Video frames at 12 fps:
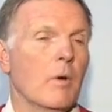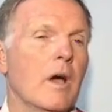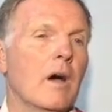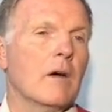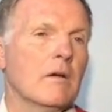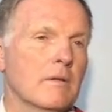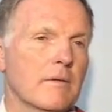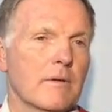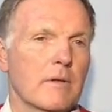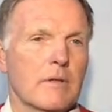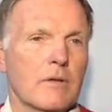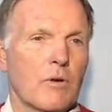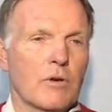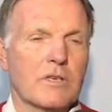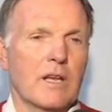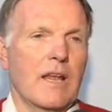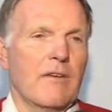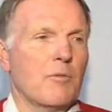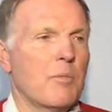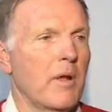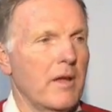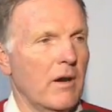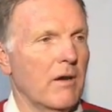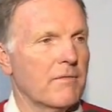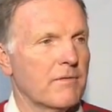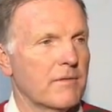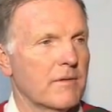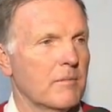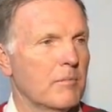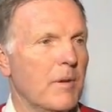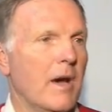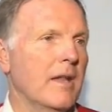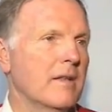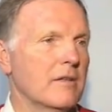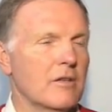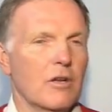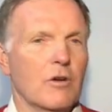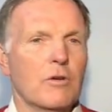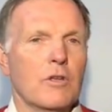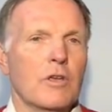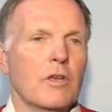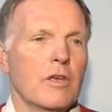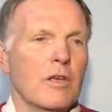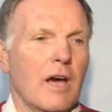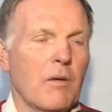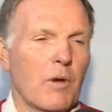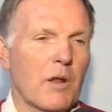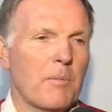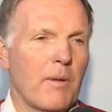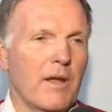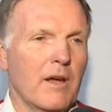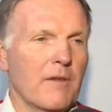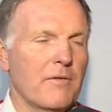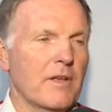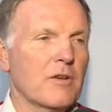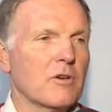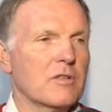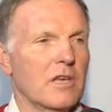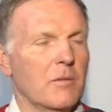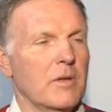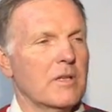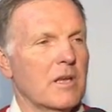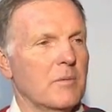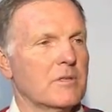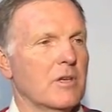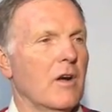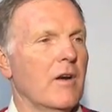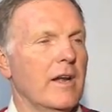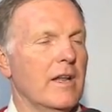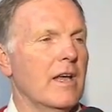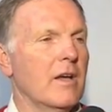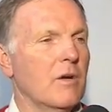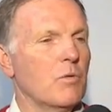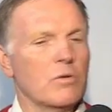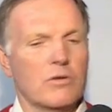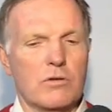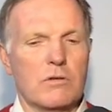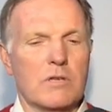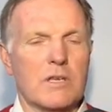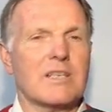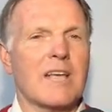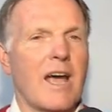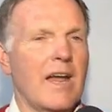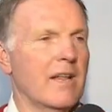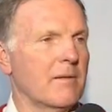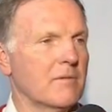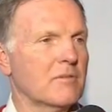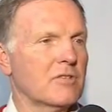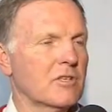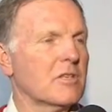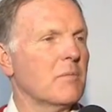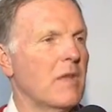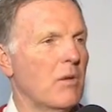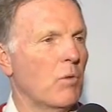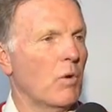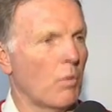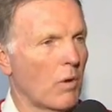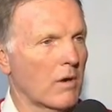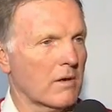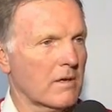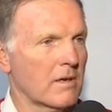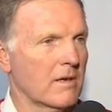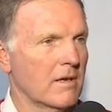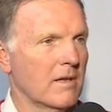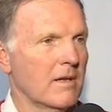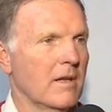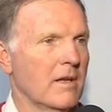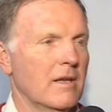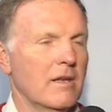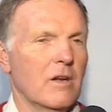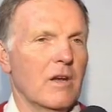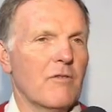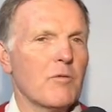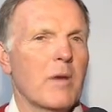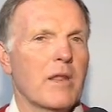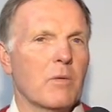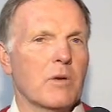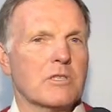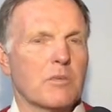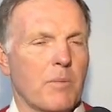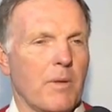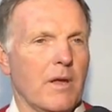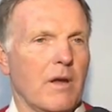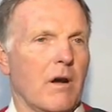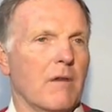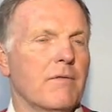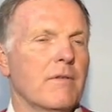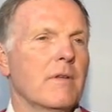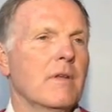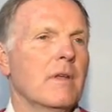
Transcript: Well, of course, I'd have a playoff. But, I want a playoff. They go to tell me, come and say, all right, I would design a system that will work. Everybody wants a playoff.